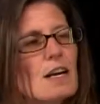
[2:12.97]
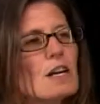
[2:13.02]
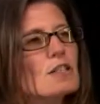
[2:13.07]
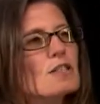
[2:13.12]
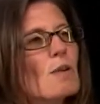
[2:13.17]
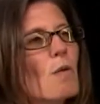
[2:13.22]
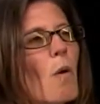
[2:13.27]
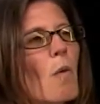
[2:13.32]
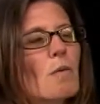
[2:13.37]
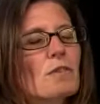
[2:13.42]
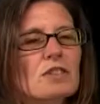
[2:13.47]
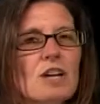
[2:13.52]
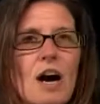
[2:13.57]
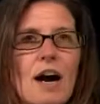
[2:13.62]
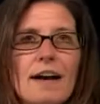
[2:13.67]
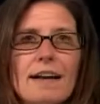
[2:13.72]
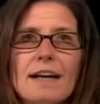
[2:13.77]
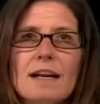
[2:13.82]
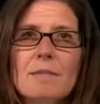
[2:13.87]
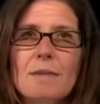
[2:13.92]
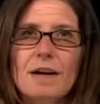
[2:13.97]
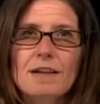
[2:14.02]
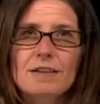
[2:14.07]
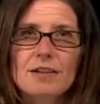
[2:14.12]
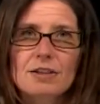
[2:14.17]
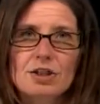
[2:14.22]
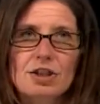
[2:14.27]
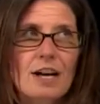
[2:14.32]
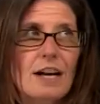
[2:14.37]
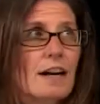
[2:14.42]
So when we're talking about
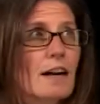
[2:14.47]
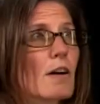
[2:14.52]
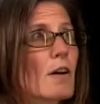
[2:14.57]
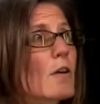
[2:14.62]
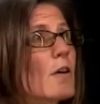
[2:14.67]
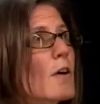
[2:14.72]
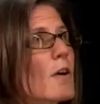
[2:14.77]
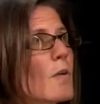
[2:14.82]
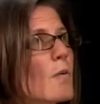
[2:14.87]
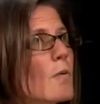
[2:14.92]
the channel